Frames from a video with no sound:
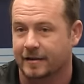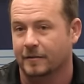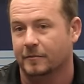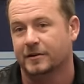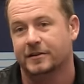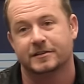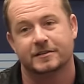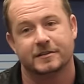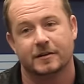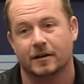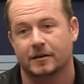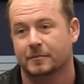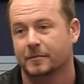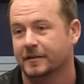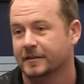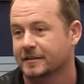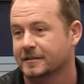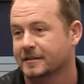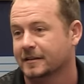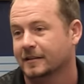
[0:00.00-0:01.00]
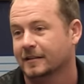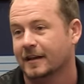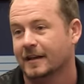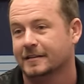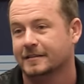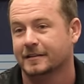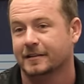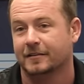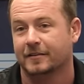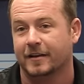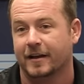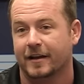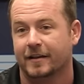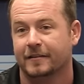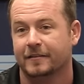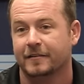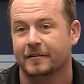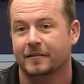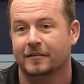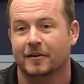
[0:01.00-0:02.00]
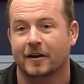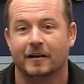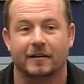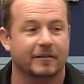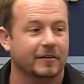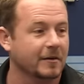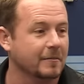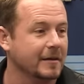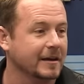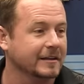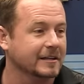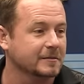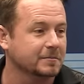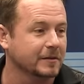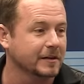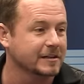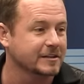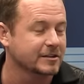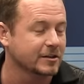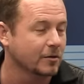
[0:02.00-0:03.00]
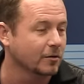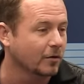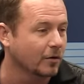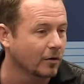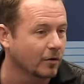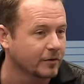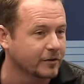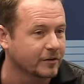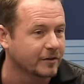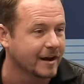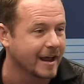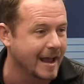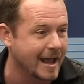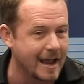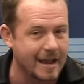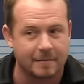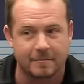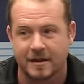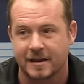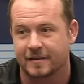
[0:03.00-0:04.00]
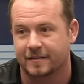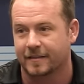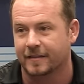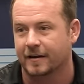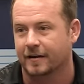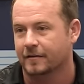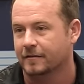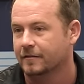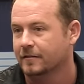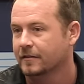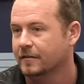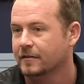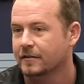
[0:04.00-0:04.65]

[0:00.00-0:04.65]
in it. We just talked about this in the class the other day, right? We're gonna make this place so cold you can hang meat in there.